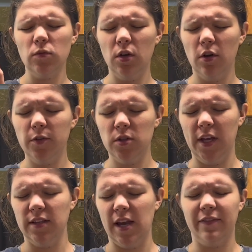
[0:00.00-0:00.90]
A few
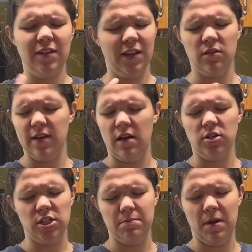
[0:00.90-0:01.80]
things. I have to take those out in
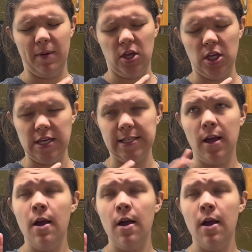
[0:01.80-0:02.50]
just a minute, my cookies.